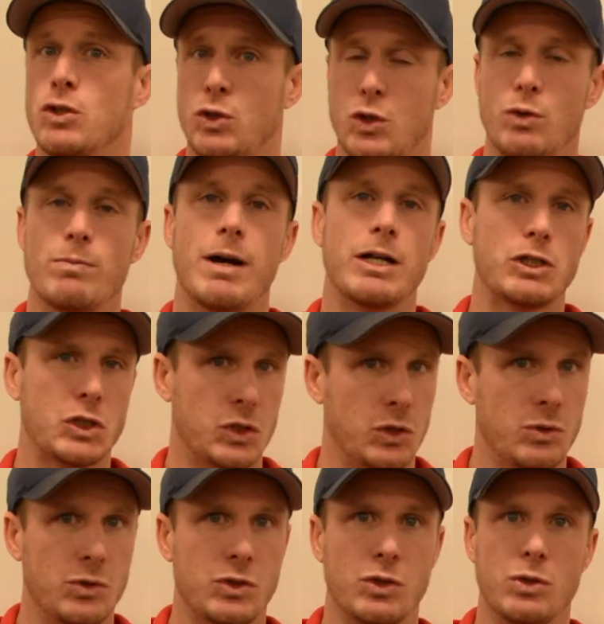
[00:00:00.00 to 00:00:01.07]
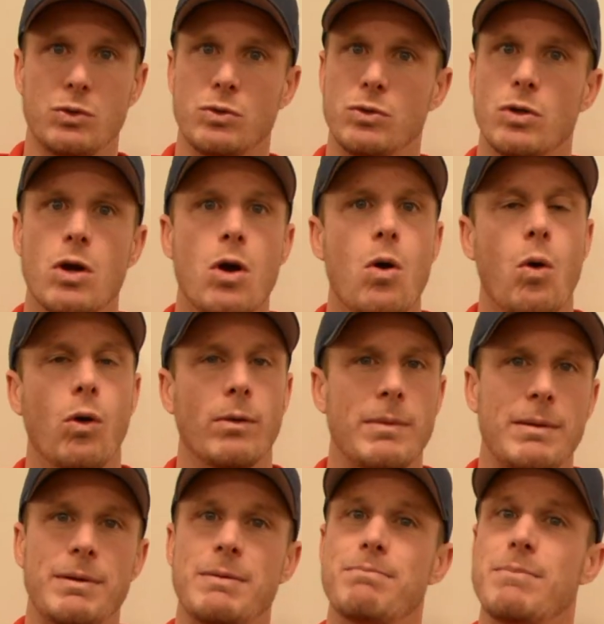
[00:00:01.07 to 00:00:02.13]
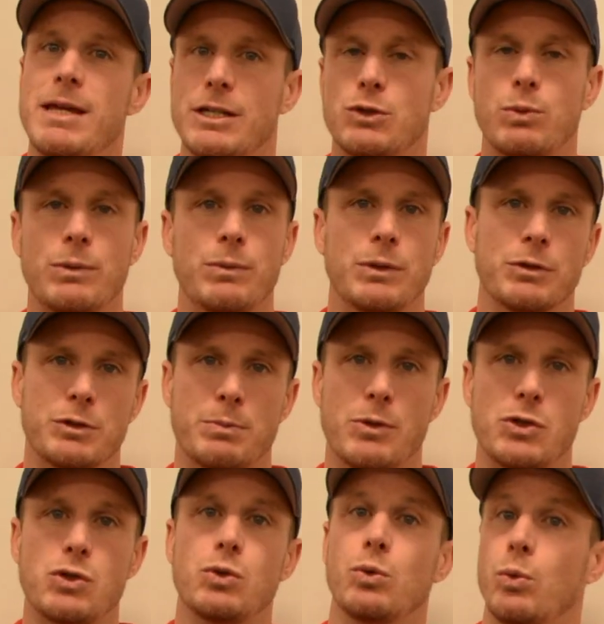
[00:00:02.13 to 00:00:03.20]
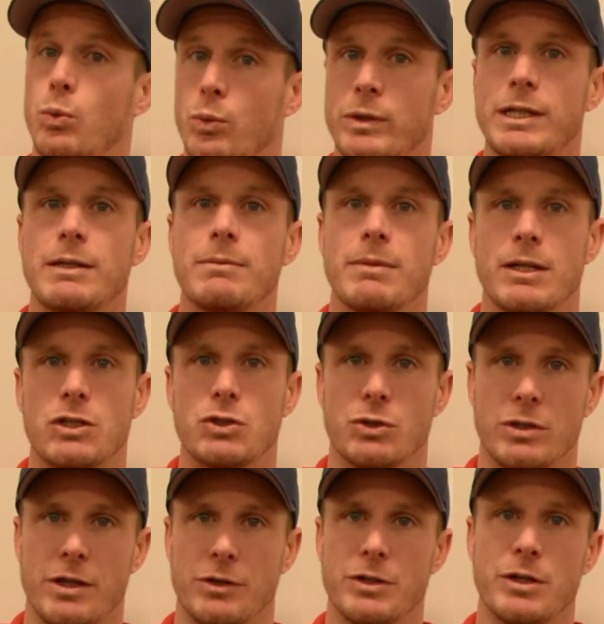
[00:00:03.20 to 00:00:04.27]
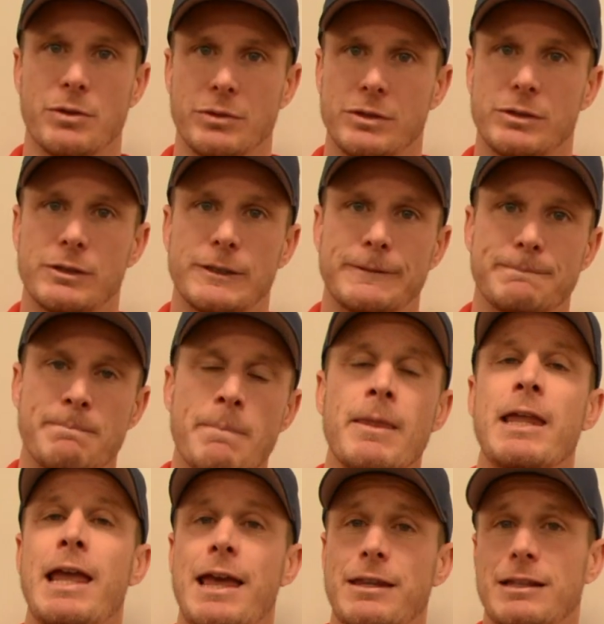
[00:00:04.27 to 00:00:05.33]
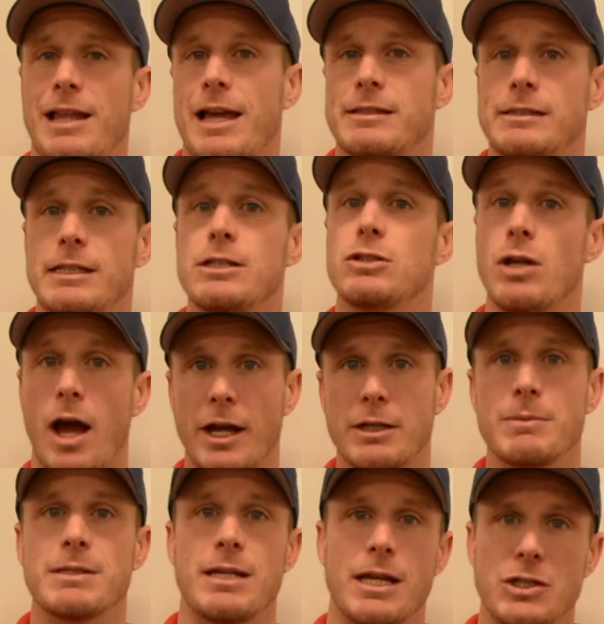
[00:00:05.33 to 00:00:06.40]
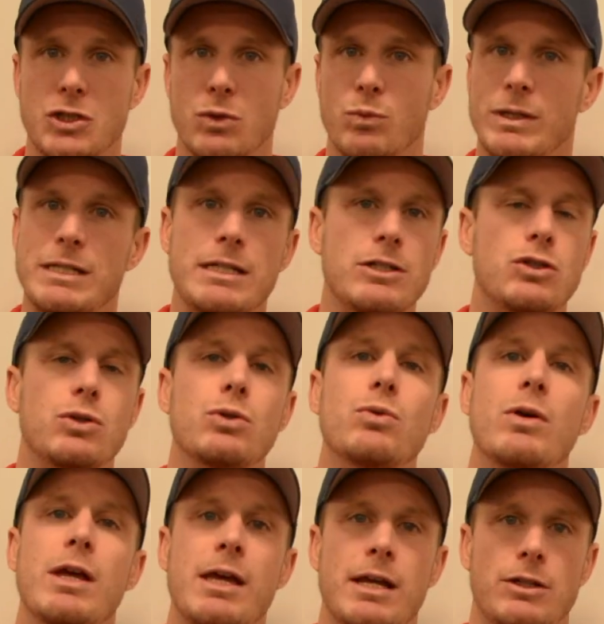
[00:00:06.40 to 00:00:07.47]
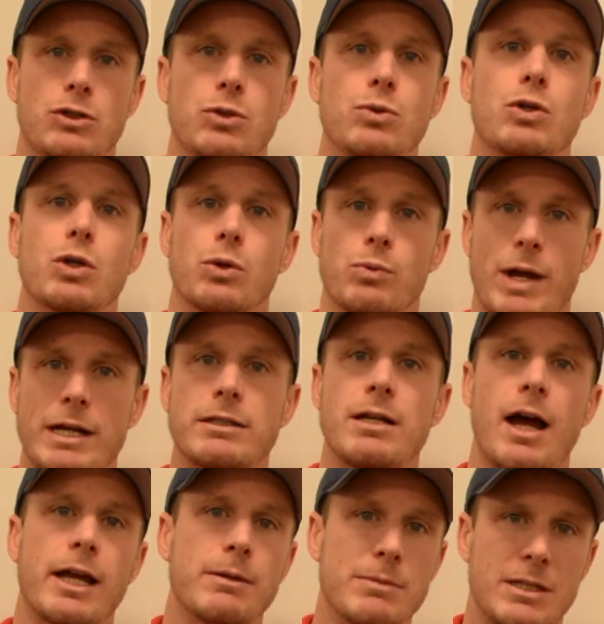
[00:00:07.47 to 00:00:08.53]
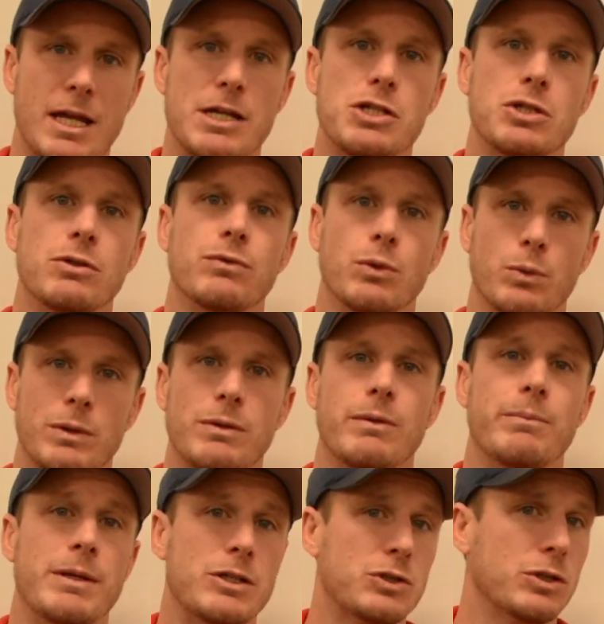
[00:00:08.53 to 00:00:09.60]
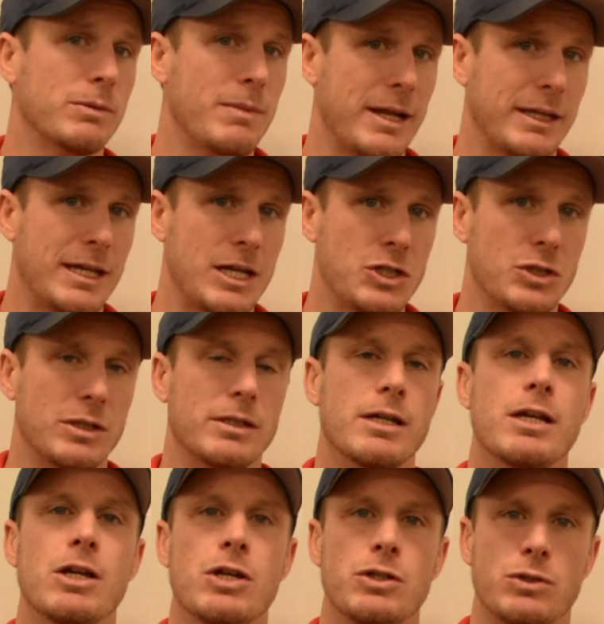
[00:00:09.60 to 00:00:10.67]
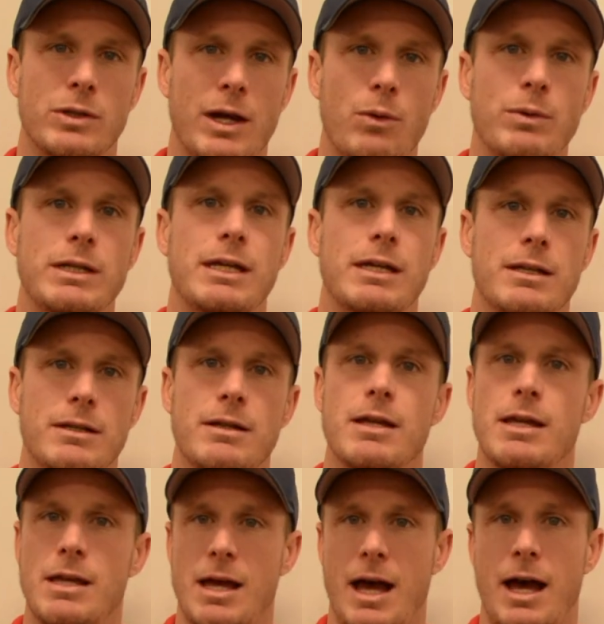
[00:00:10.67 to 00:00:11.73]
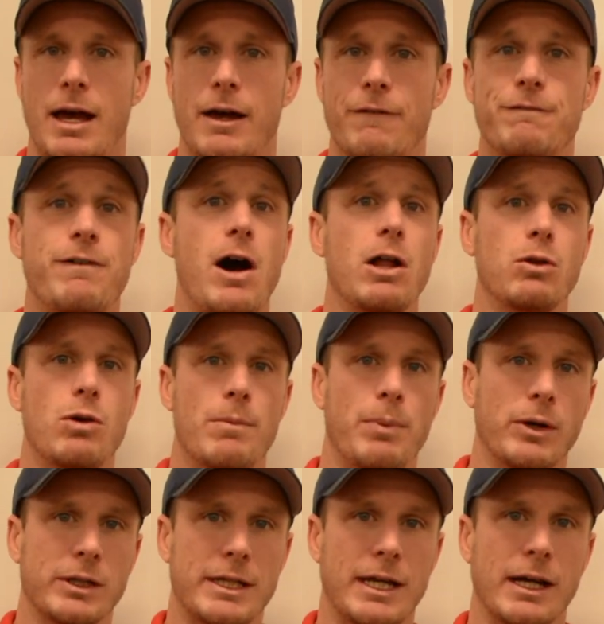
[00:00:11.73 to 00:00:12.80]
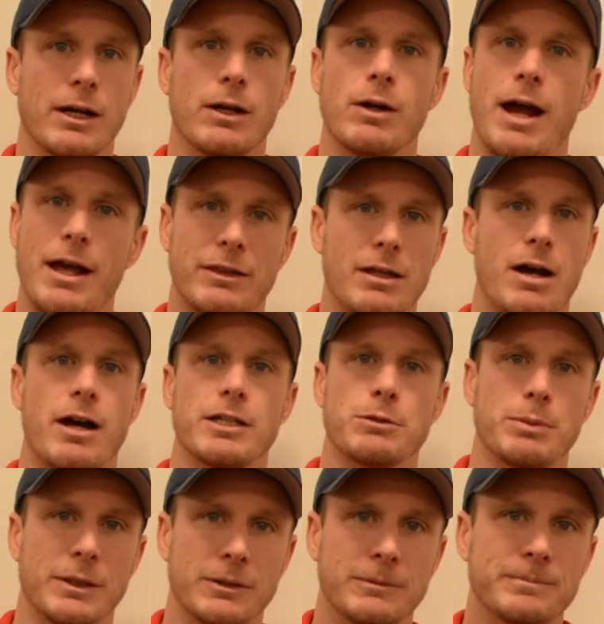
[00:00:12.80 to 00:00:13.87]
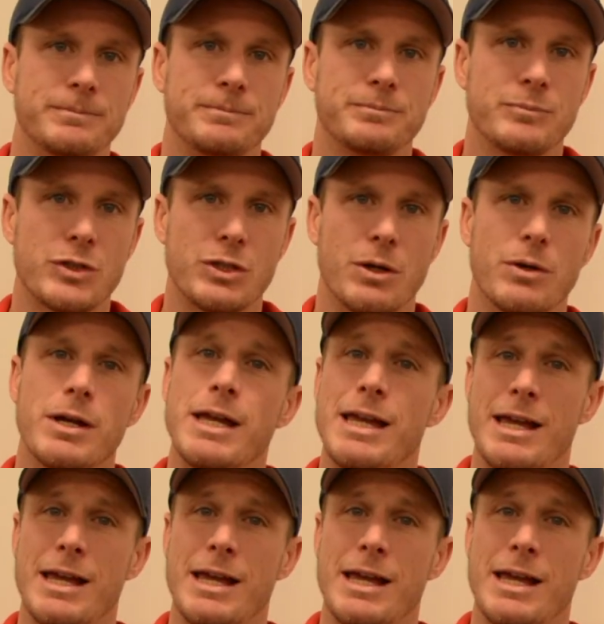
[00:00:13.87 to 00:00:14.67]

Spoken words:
too much too soon, or maybe miss when we were supposed to re-administer another dose. And then lastly, documentation. We need to do correct documentation for when you administer a medication so that we can follow up our care at the hospital. So